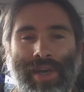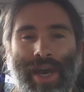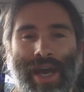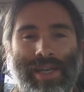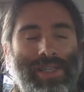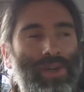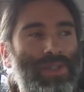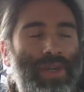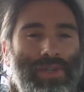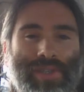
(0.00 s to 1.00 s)
and there's
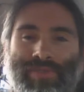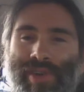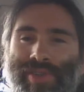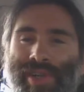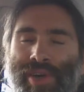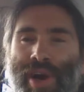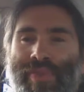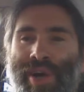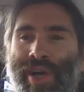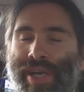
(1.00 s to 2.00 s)
lots and lots of
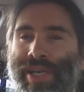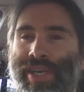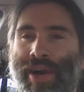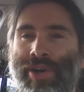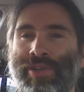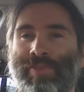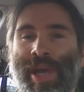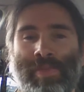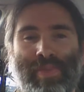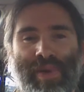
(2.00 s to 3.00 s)
other egos.
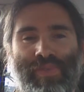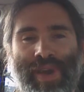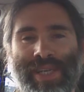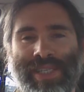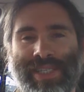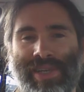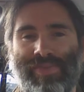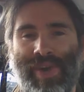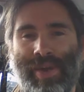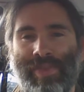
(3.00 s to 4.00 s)
Maybe my friends
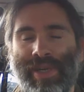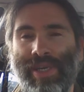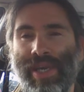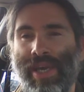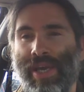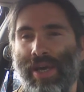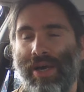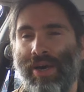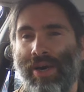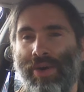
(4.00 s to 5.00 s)
and family
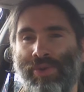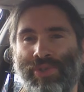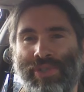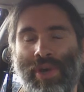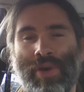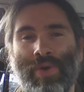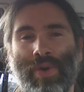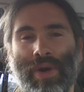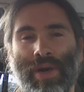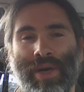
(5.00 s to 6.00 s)
are also
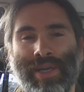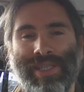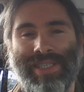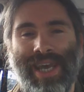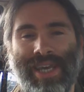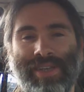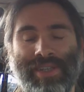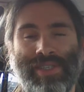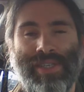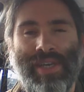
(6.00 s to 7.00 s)
uh,
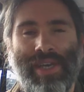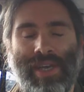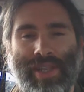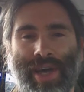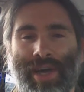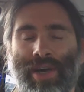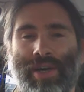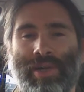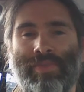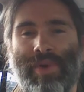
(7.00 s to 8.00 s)
containers that
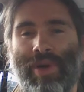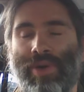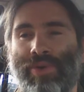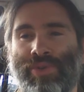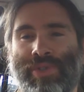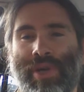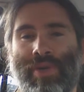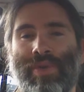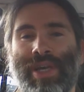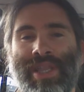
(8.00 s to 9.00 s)
are, are
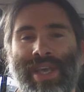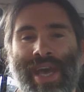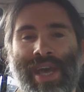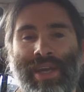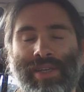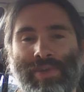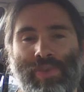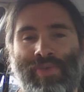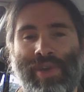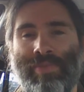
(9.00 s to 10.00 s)
also in there
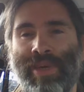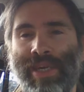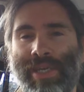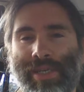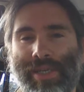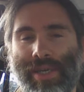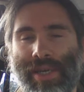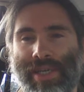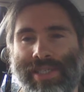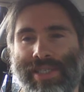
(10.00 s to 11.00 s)
within me
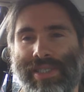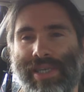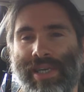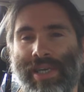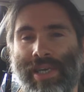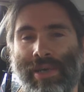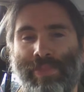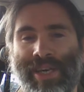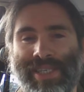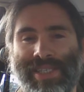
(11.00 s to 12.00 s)
as uh,
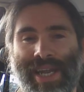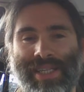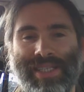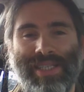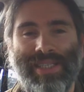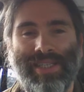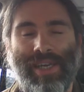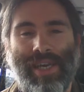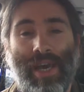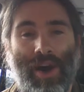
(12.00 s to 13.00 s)
personalities.
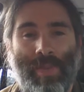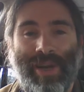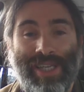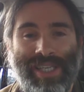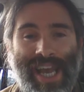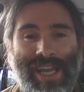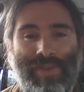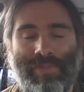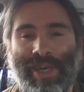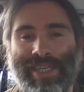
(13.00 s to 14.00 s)
I'm a container
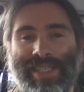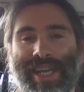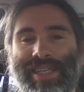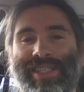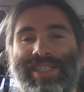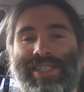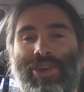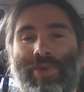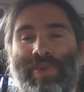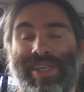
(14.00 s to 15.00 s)
for personalities.
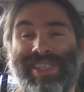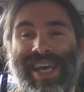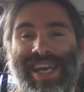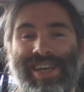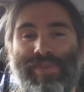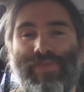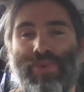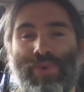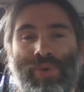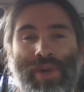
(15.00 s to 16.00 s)
I'm a container
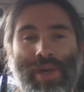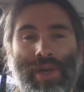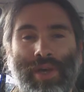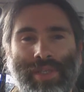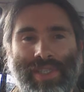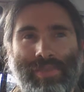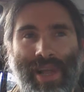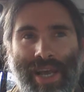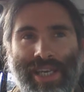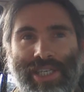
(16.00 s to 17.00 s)
for
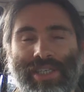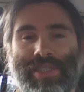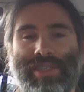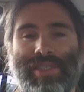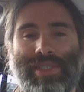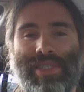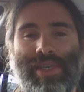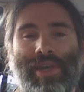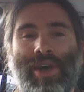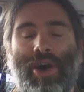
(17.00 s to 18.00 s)
simulations
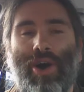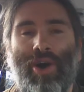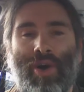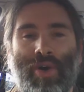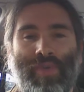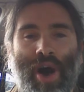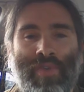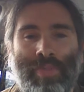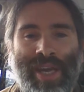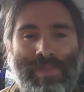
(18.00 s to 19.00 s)
of
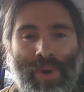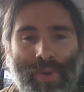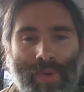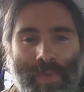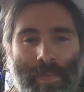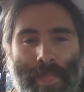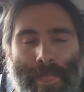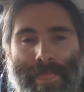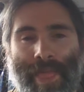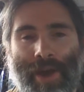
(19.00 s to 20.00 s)
other people,
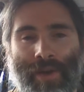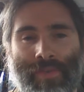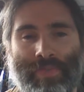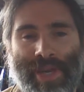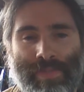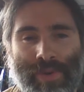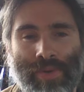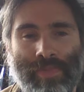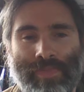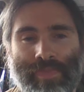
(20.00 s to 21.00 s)
of
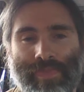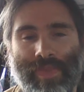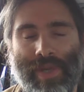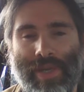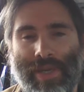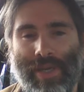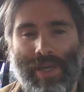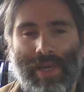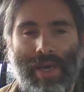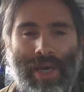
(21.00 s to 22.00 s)
people.
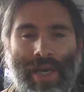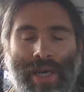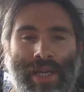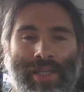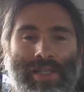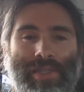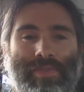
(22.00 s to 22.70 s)
And